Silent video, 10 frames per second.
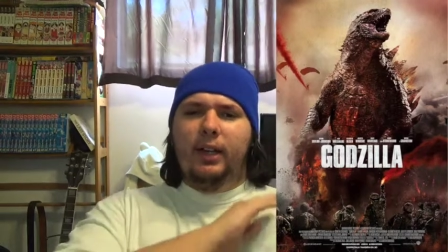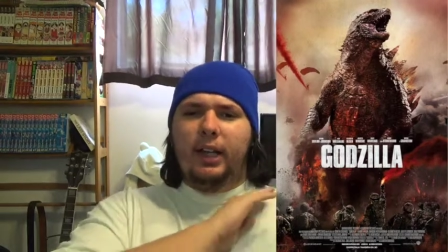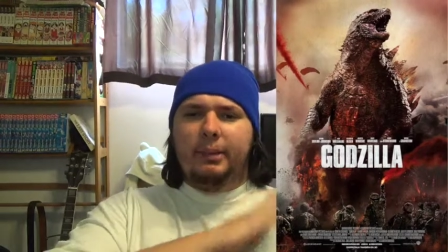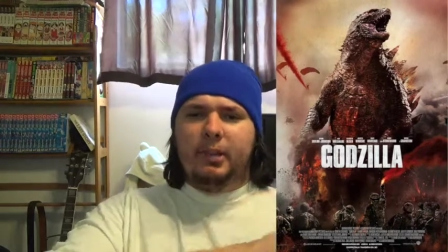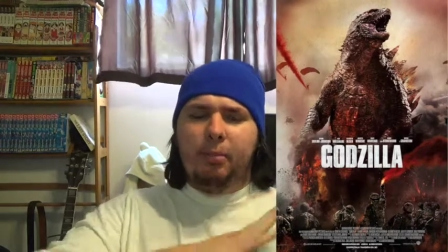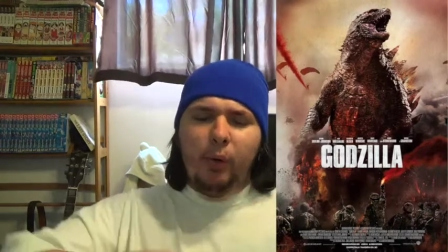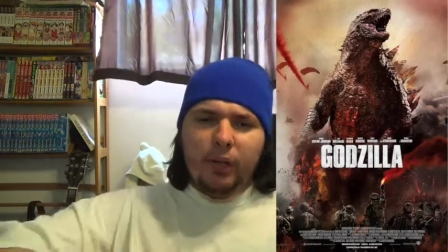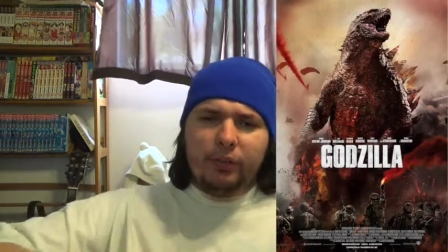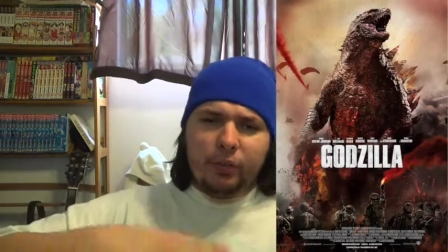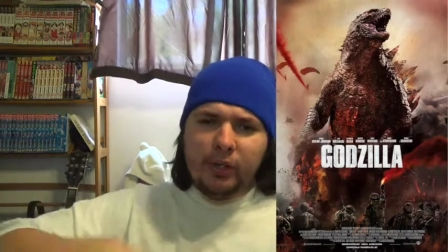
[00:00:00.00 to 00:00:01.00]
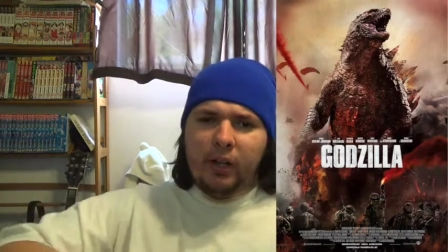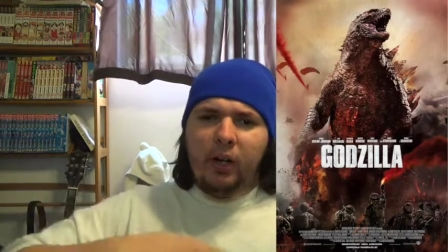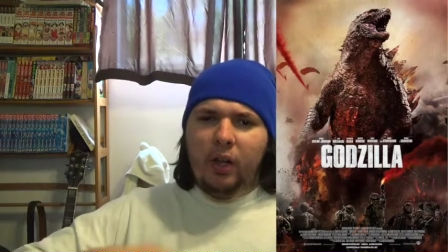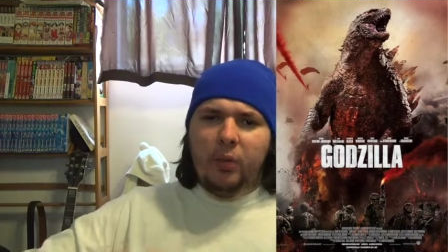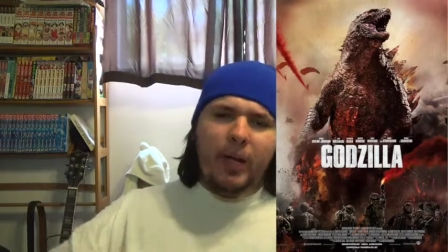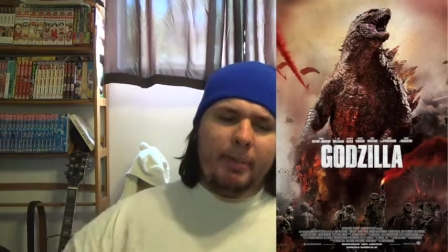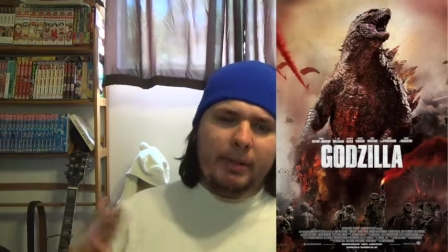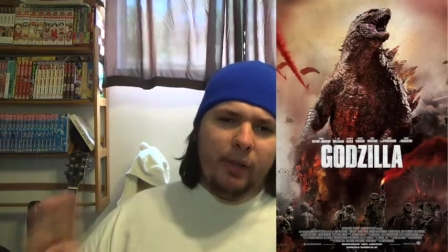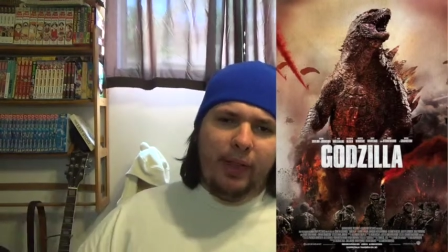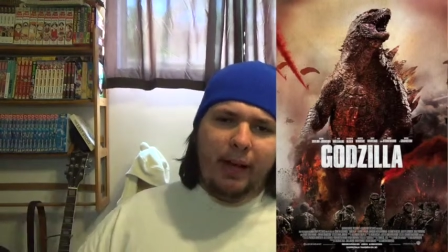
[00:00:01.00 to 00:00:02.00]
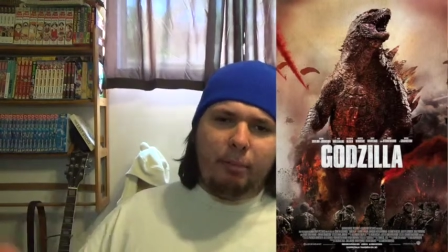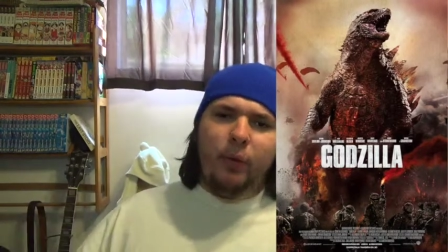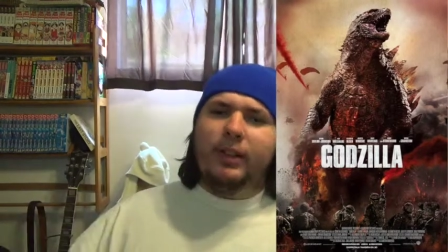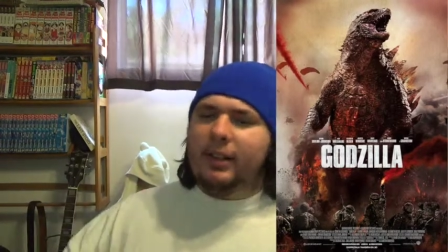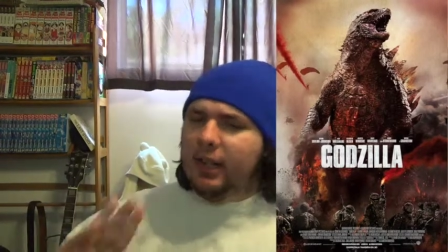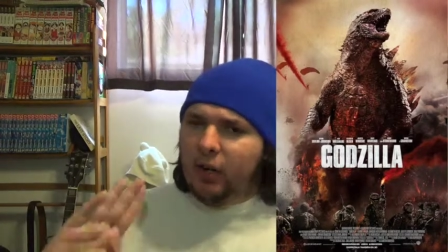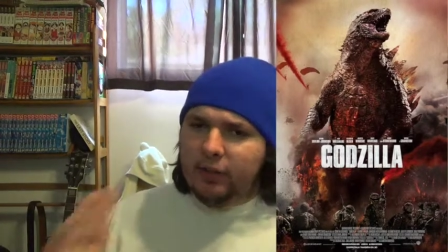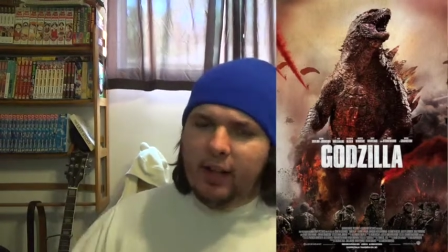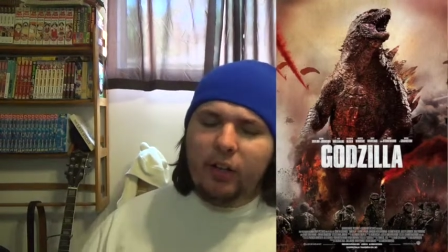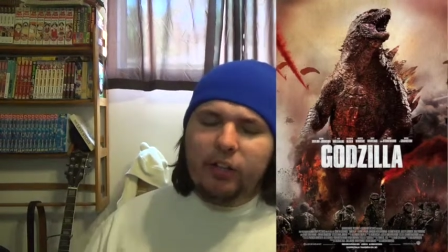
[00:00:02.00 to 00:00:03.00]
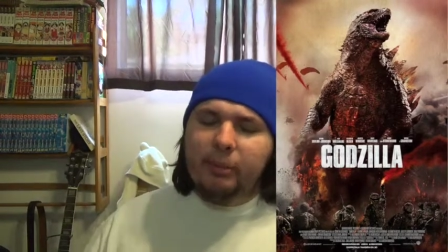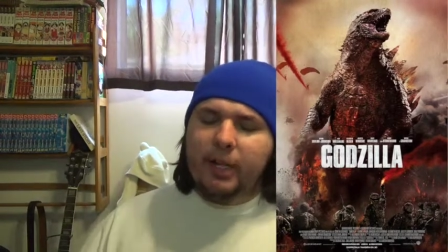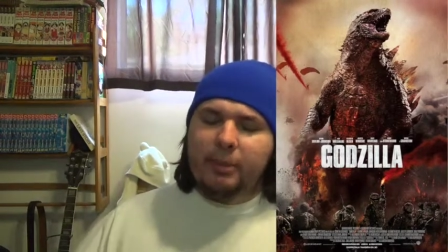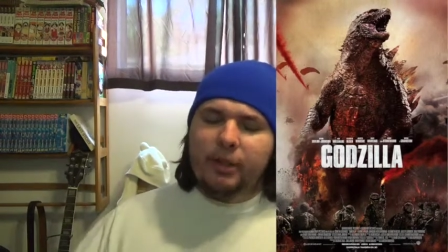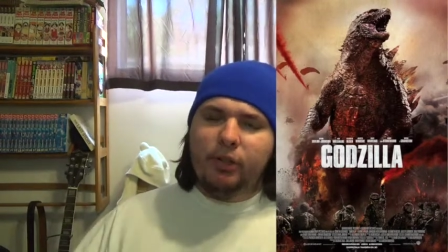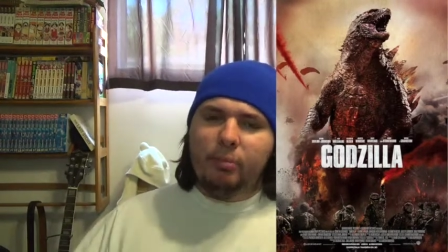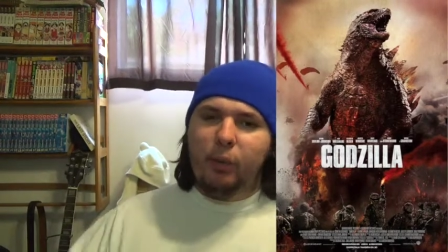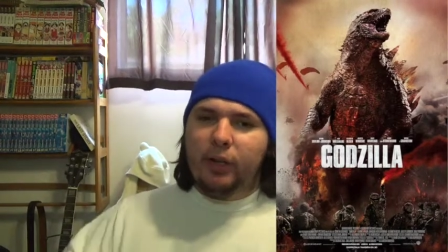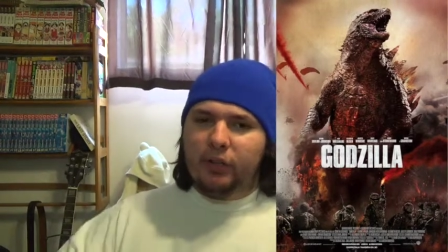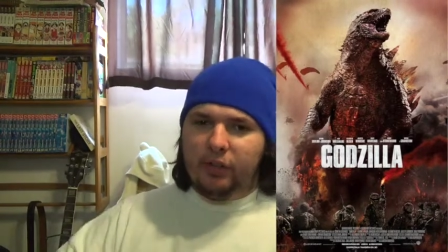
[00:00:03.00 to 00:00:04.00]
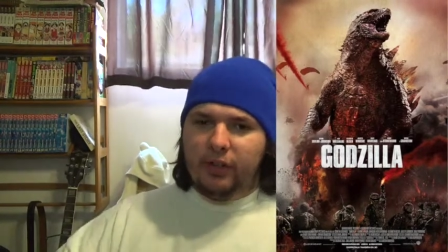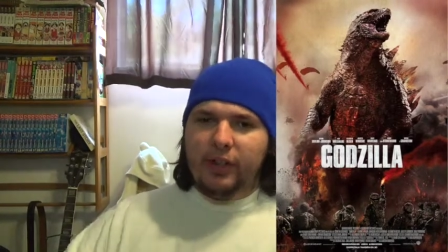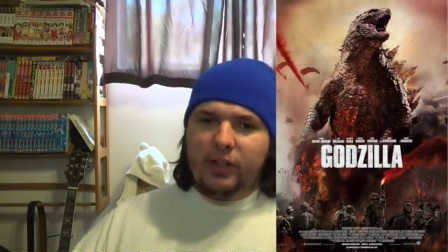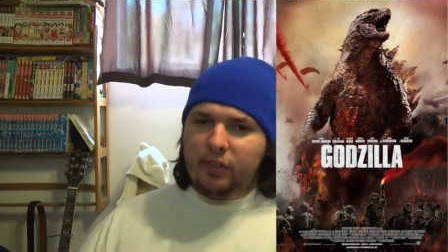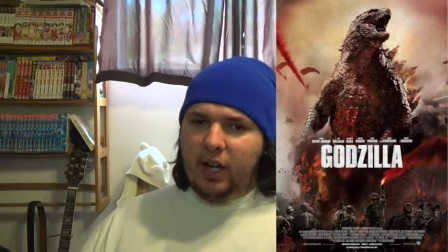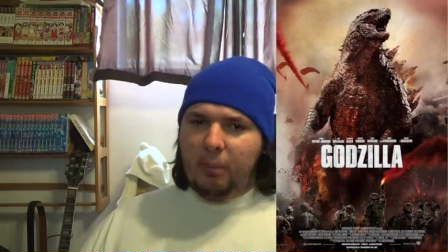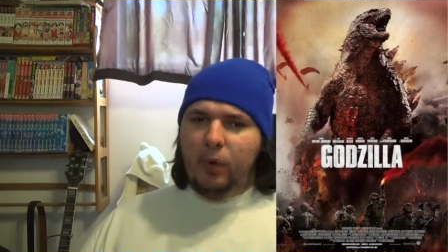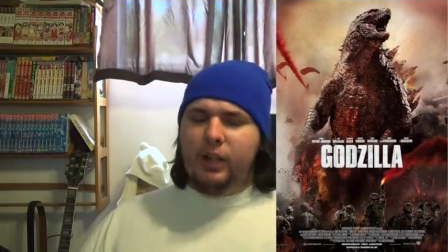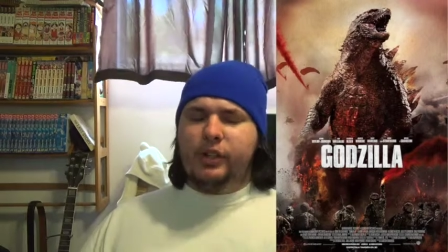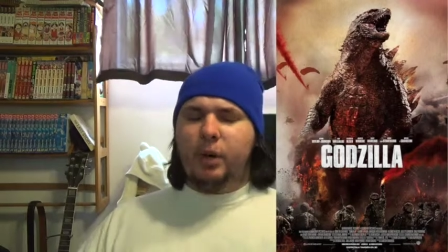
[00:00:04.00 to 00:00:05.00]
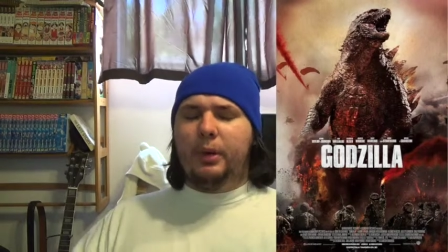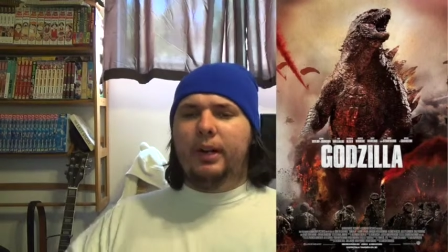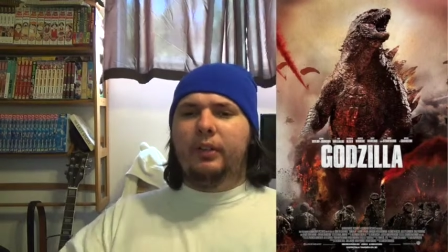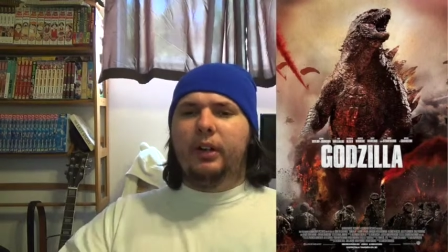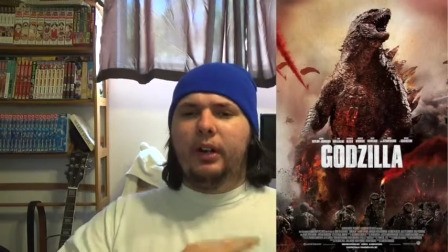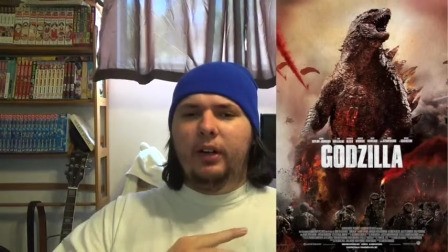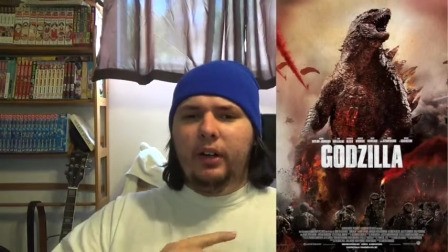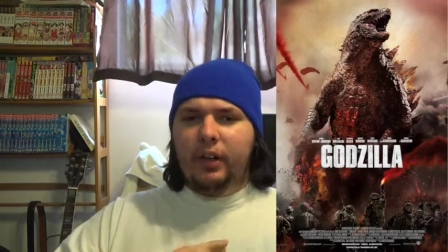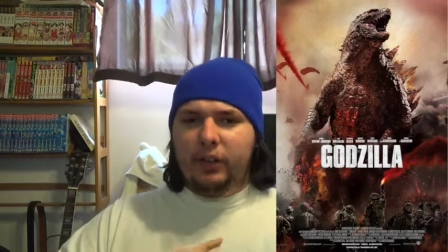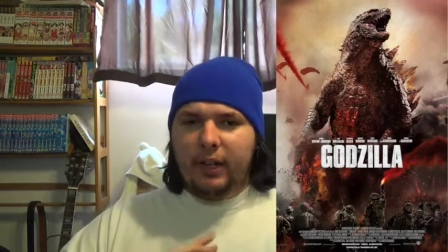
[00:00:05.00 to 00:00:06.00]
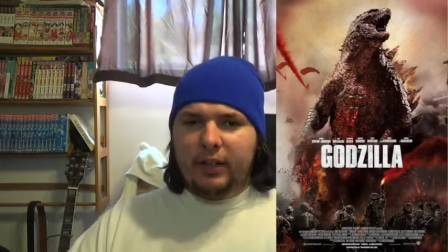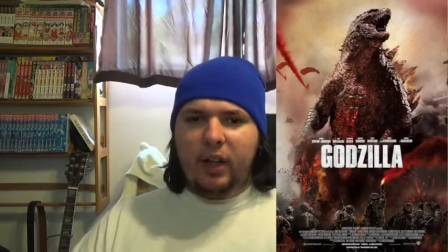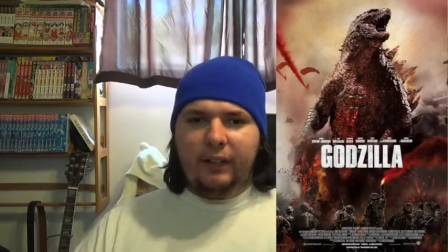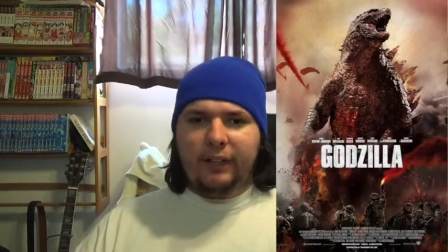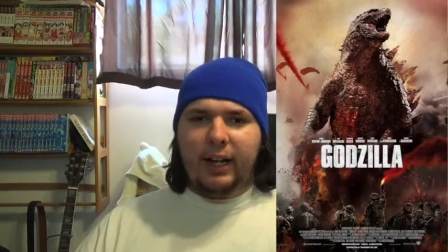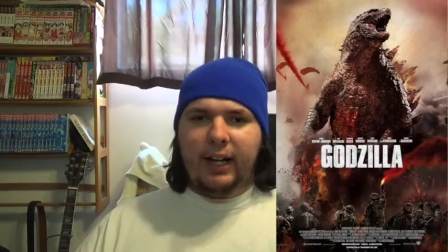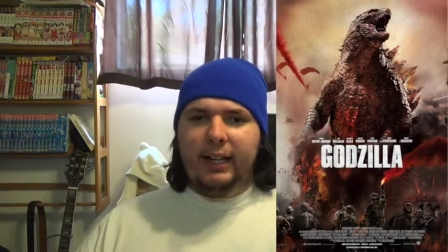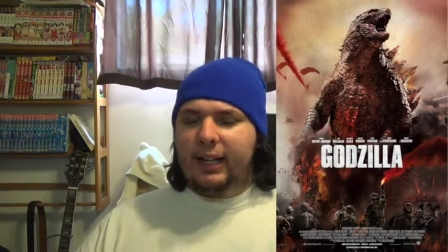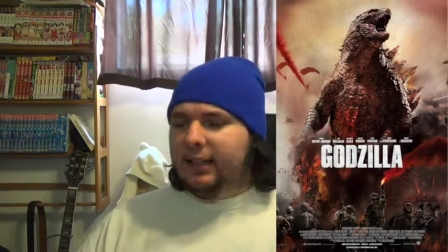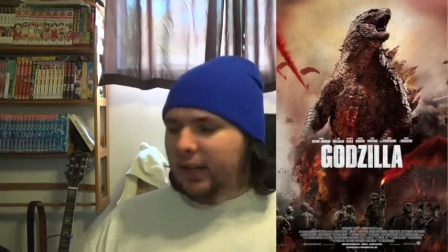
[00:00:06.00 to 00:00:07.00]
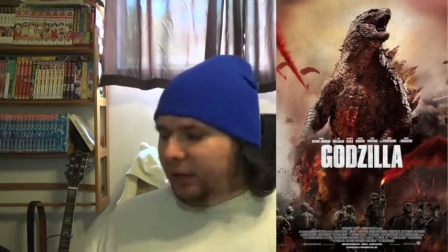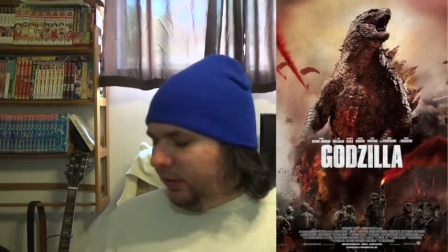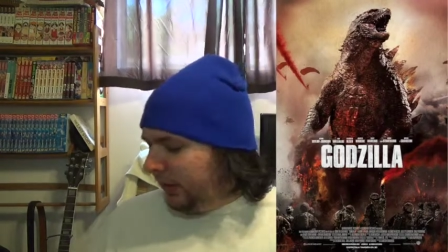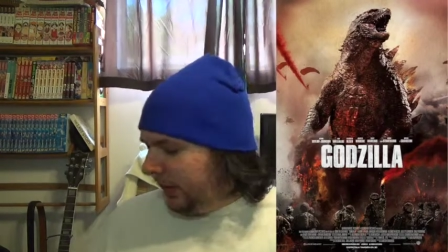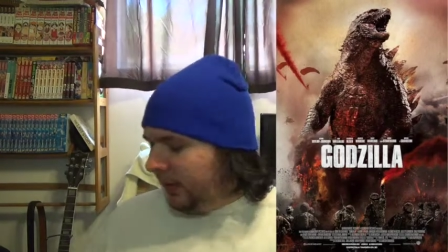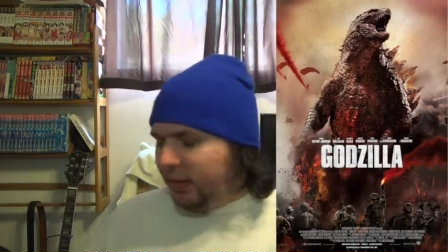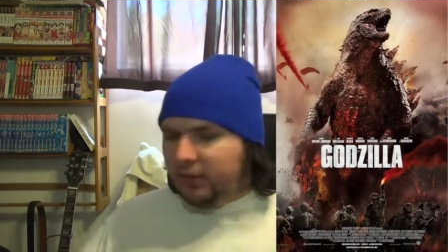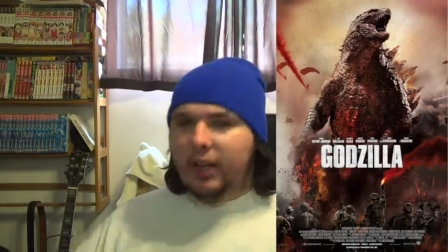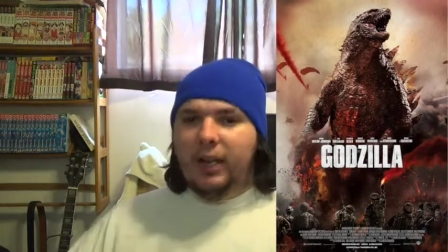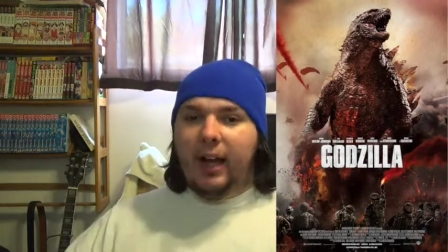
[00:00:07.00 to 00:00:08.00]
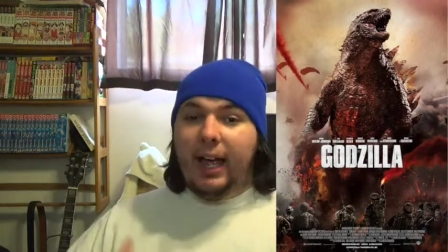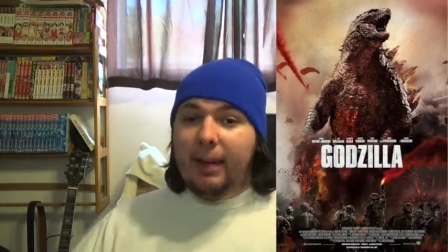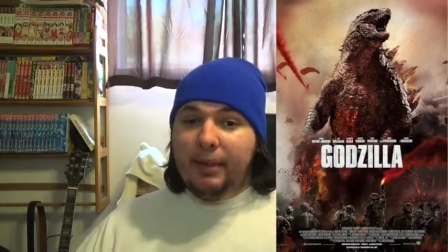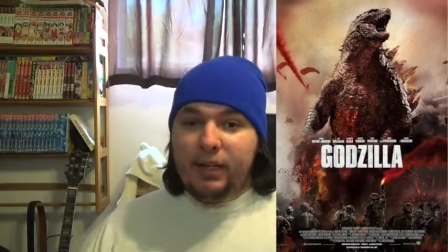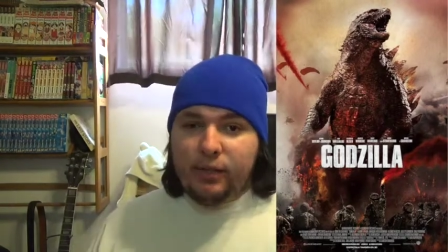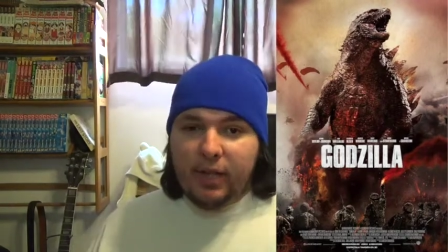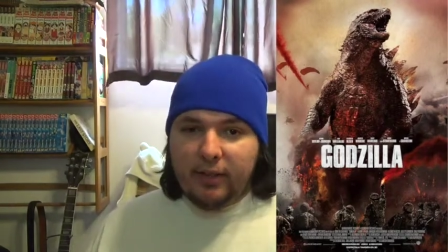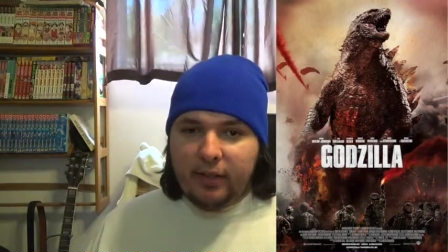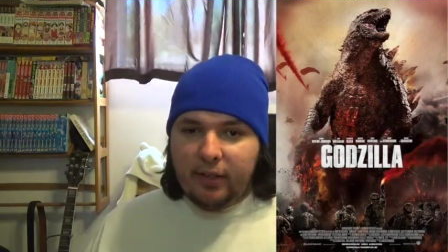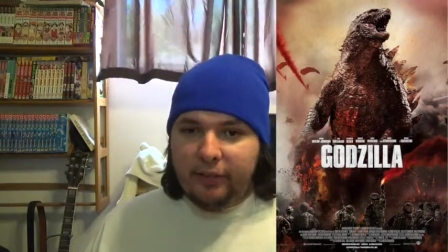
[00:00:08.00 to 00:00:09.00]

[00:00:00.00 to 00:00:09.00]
It'll be spoiler-free all the way up until that point, and then I'll tell you when I'm going to do spoilers. I'll tell you to stop watching or whatever. So that's all fine. And the other thing is, I am a huge Godzilla